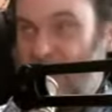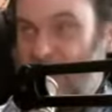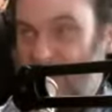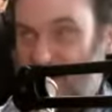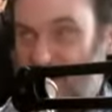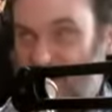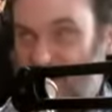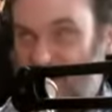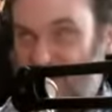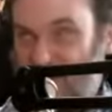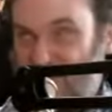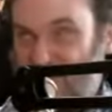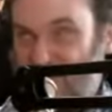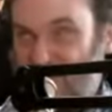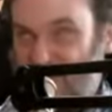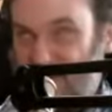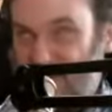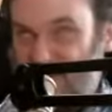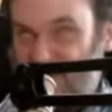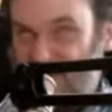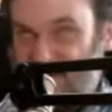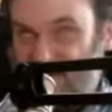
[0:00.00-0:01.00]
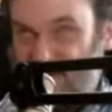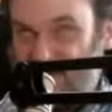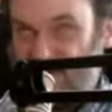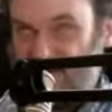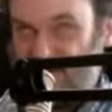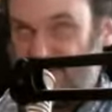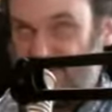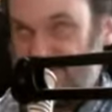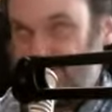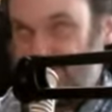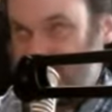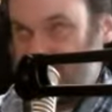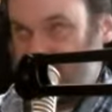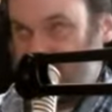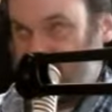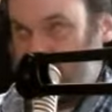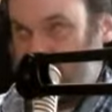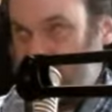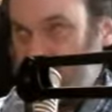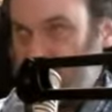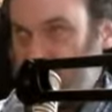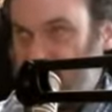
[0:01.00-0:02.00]
listening to
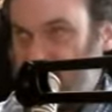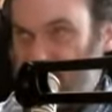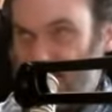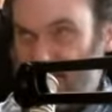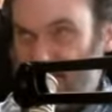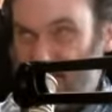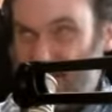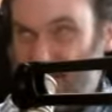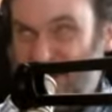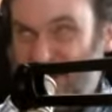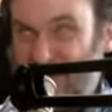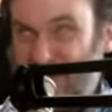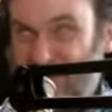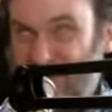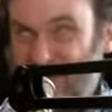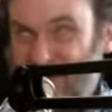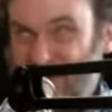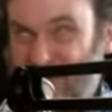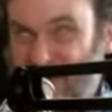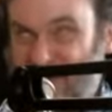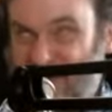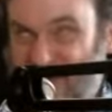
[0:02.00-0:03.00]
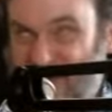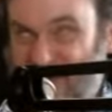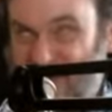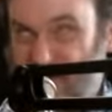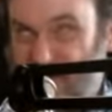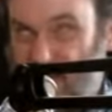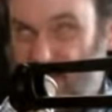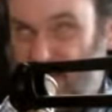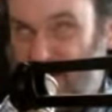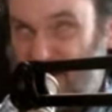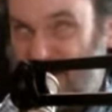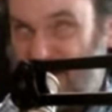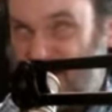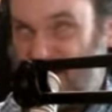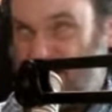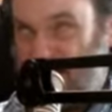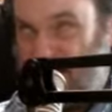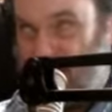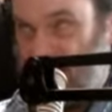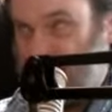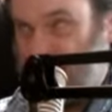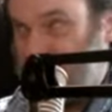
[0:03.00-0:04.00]
my radio station, reading a
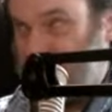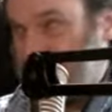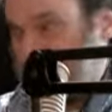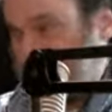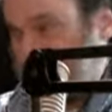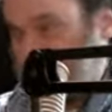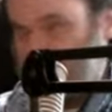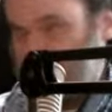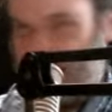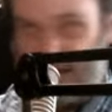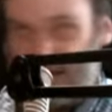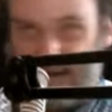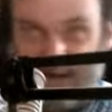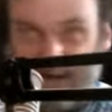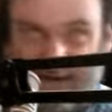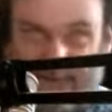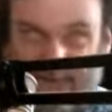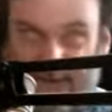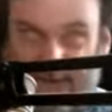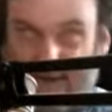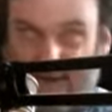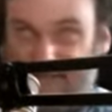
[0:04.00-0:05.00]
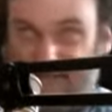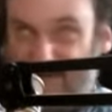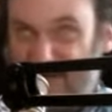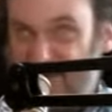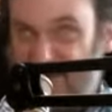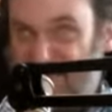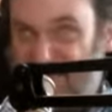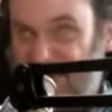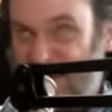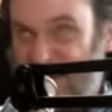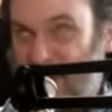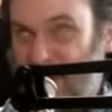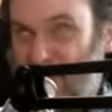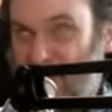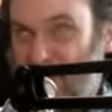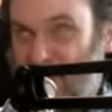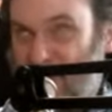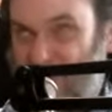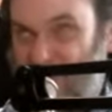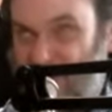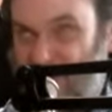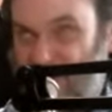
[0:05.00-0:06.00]
book, anything like that. I
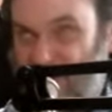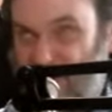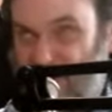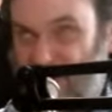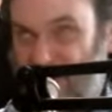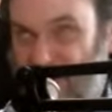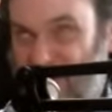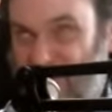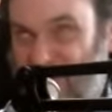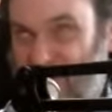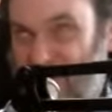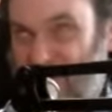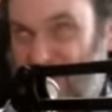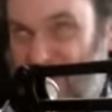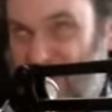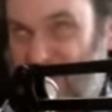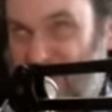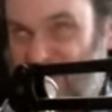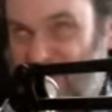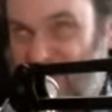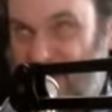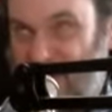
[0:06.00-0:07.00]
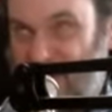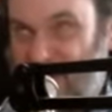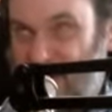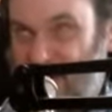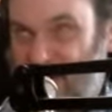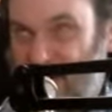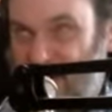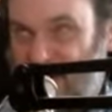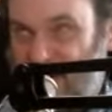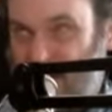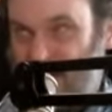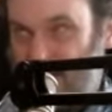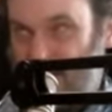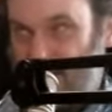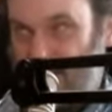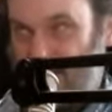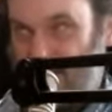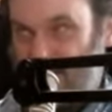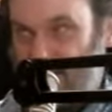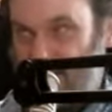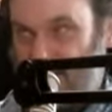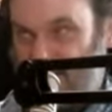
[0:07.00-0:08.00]
went for a couple of weeks
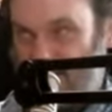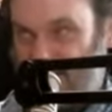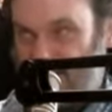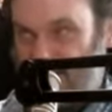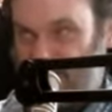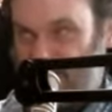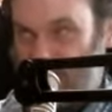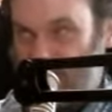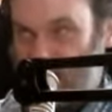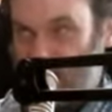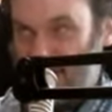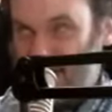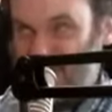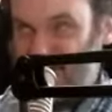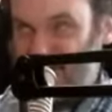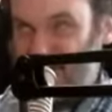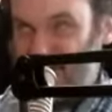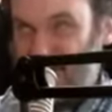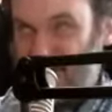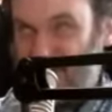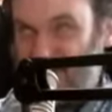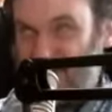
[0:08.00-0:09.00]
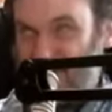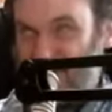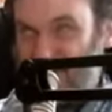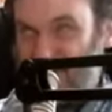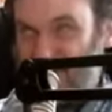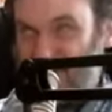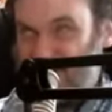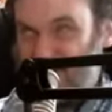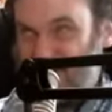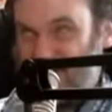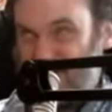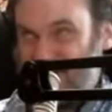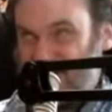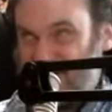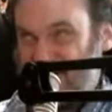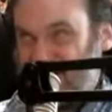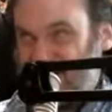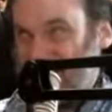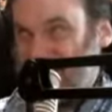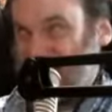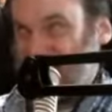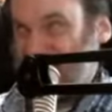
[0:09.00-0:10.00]
watching television. Just
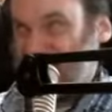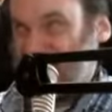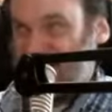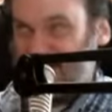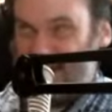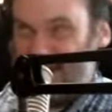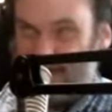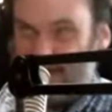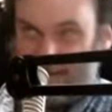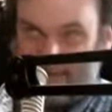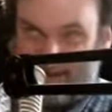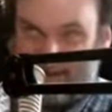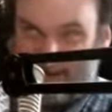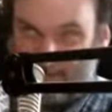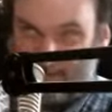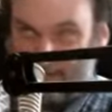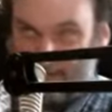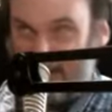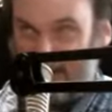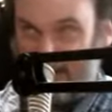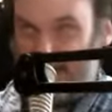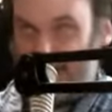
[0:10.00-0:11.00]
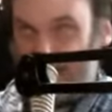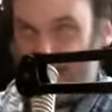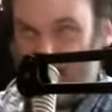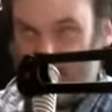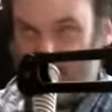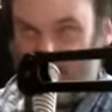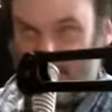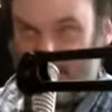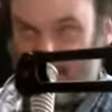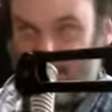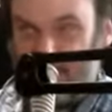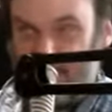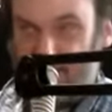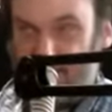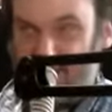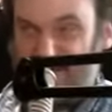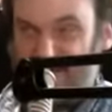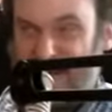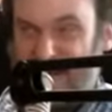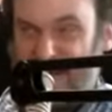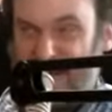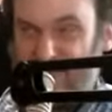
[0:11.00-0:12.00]
did not happen. It bothered me. It was
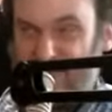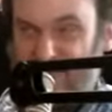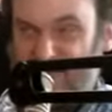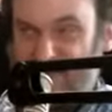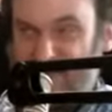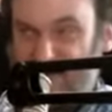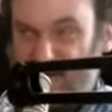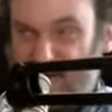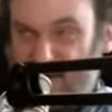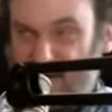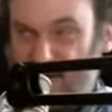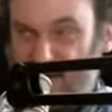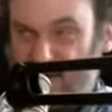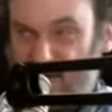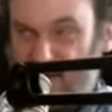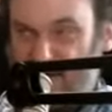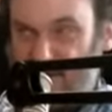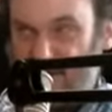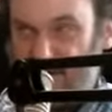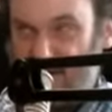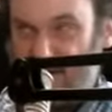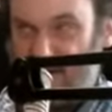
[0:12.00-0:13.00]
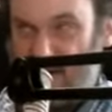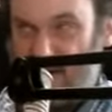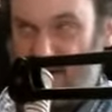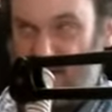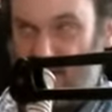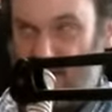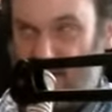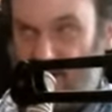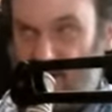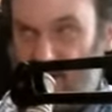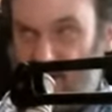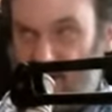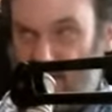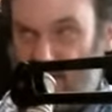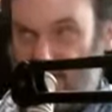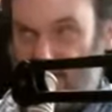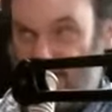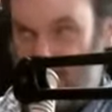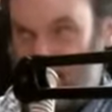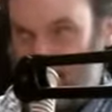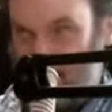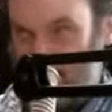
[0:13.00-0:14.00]
absolutely
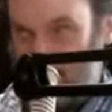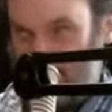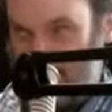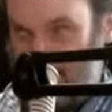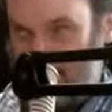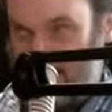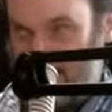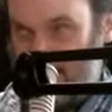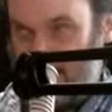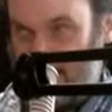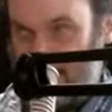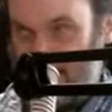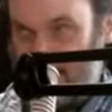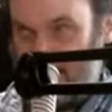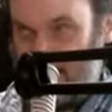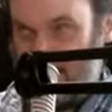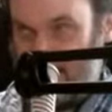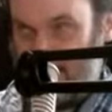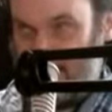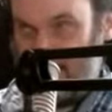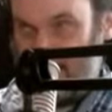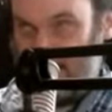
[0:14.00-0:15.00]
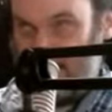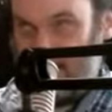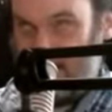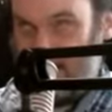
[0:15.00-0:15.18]
horrible. And a